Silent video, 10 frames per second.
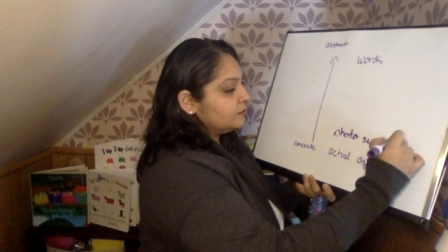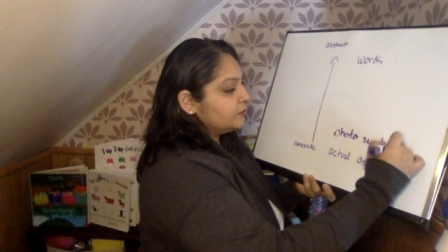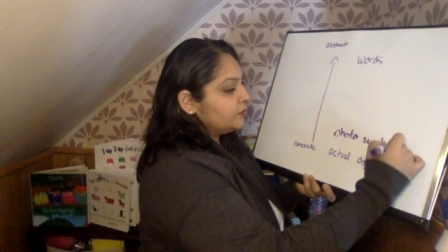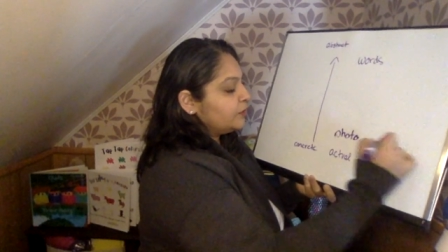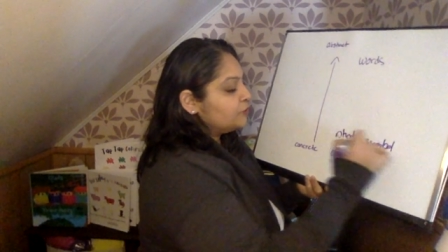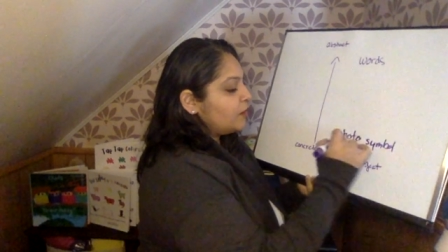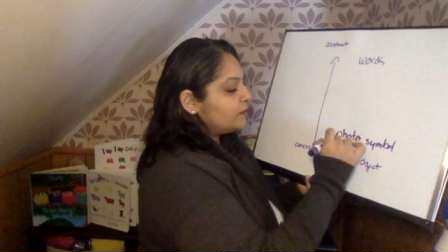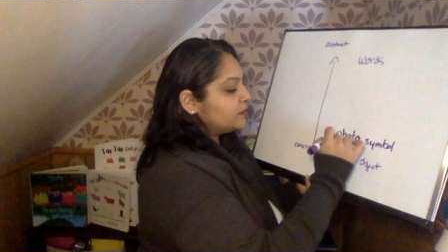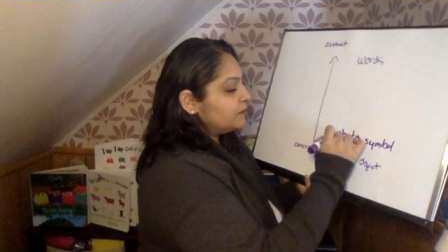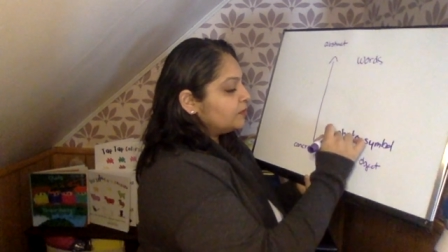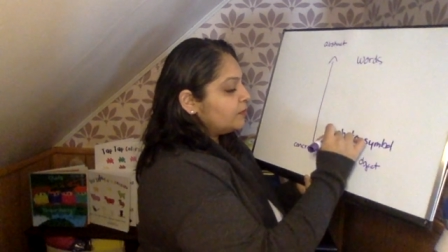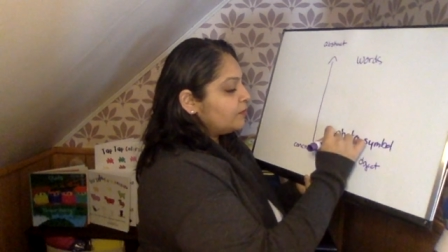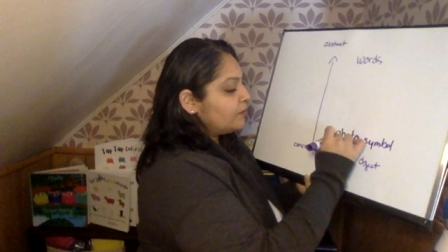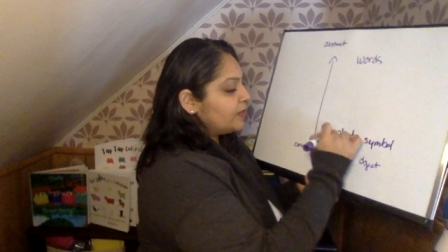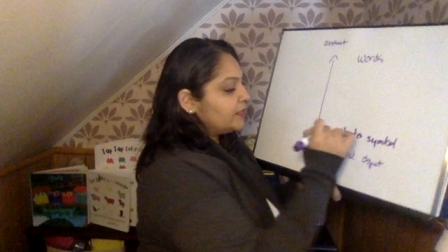Or I'll drop symbol, I
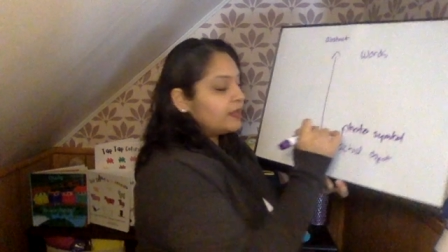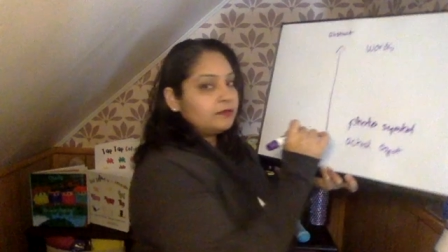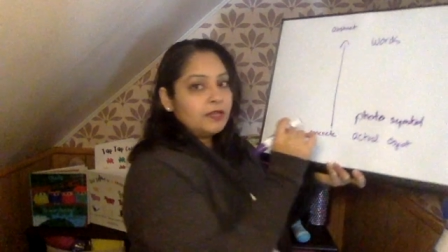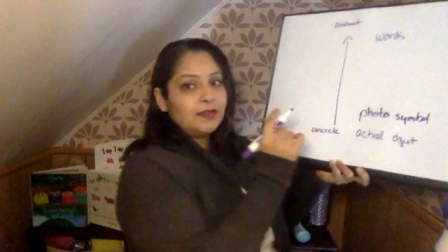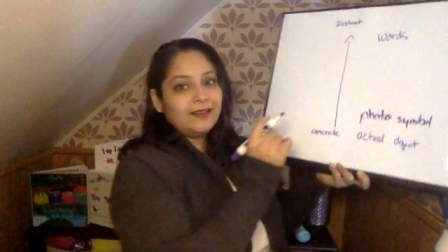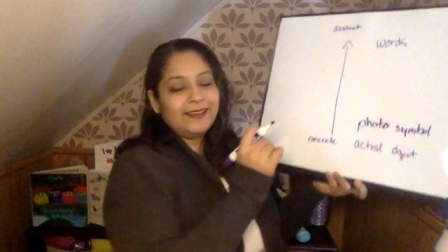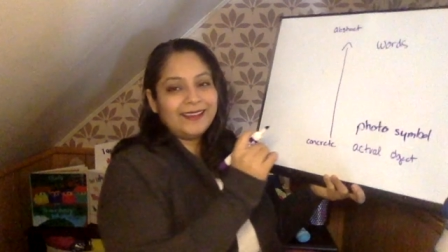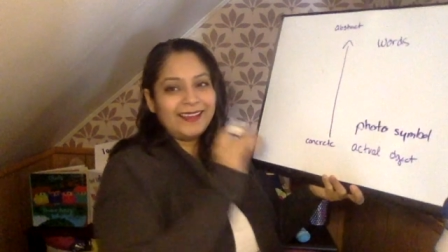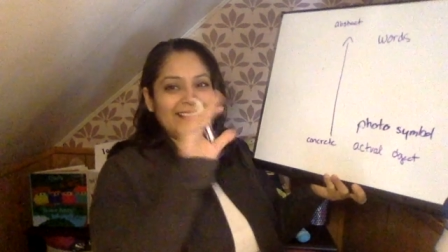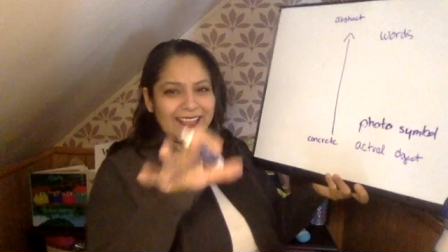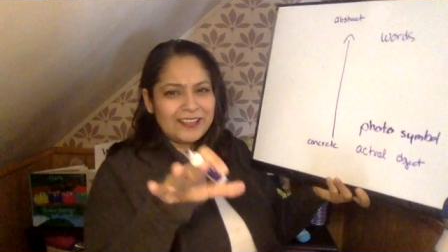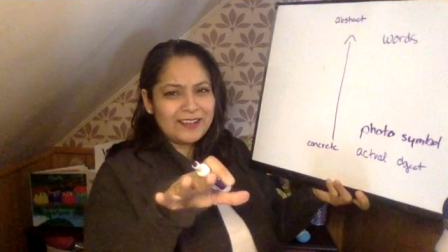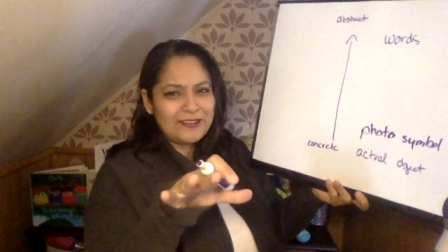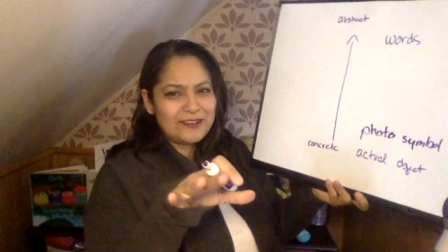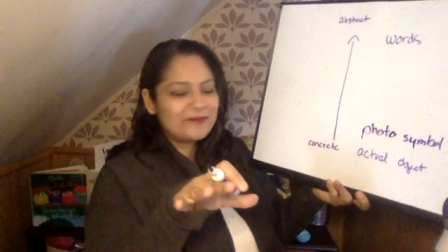won't write that. I think you
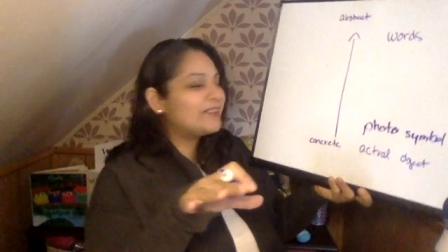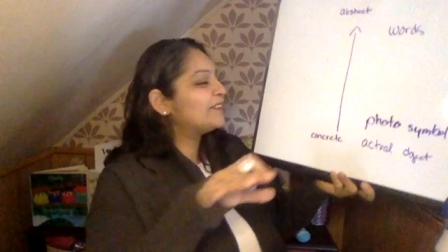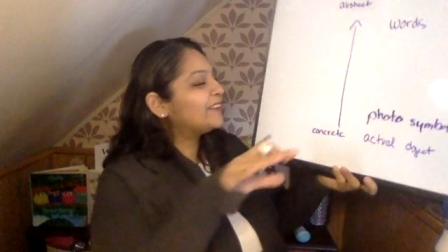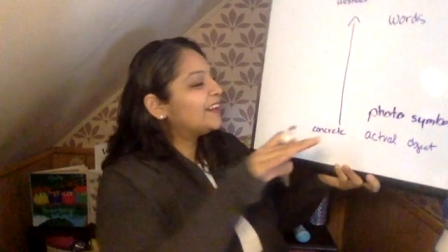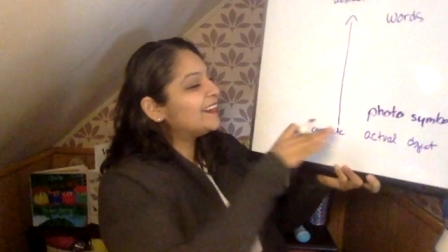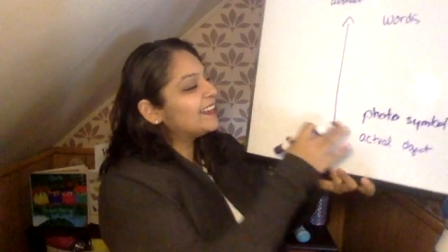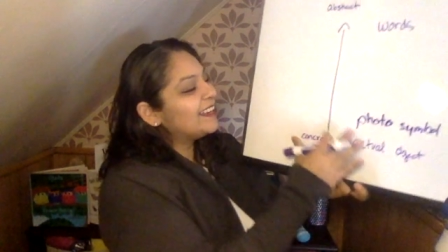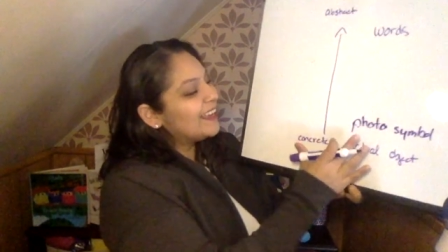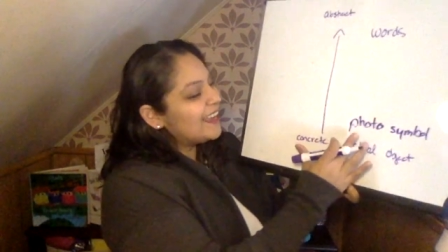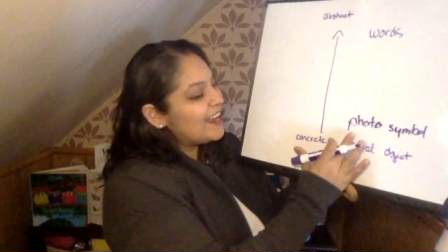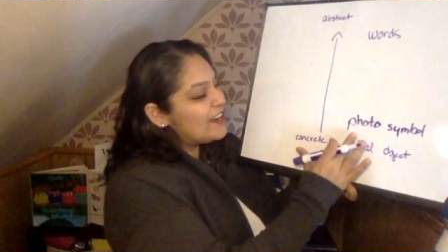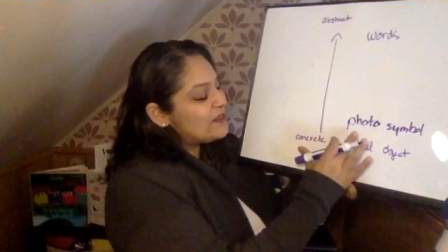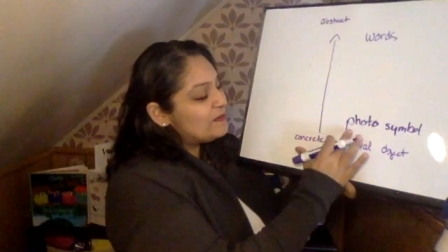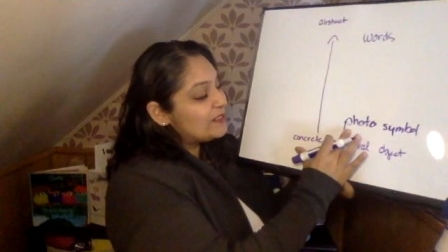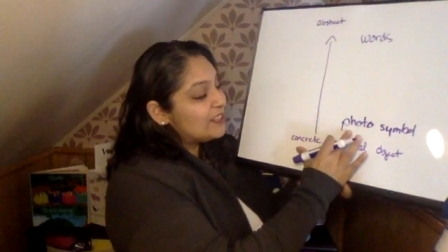get where I'm going, right?
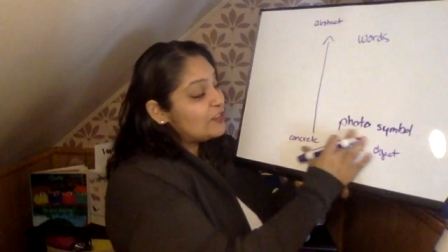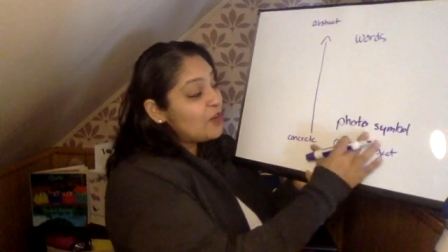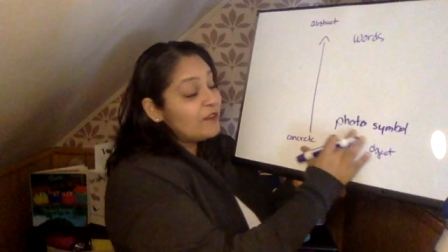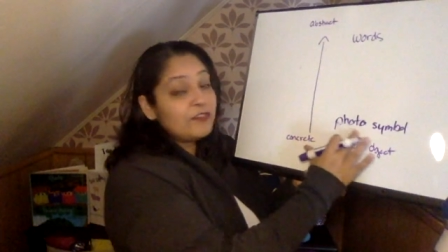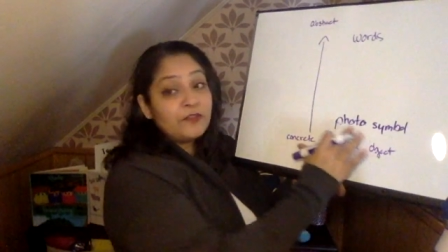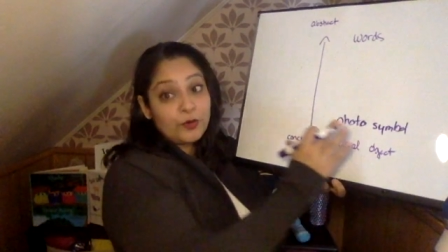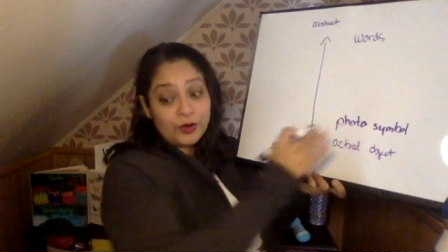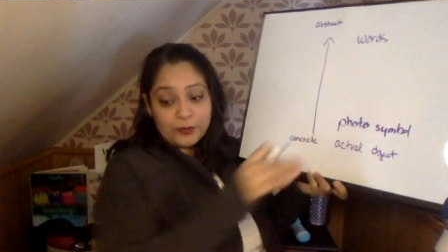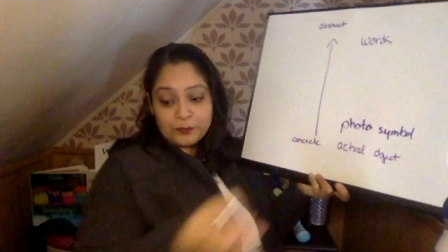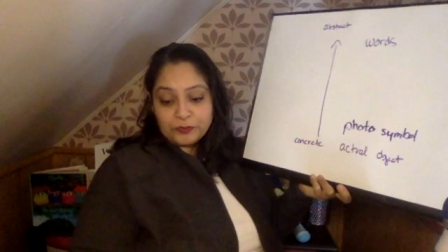Then you have a photo.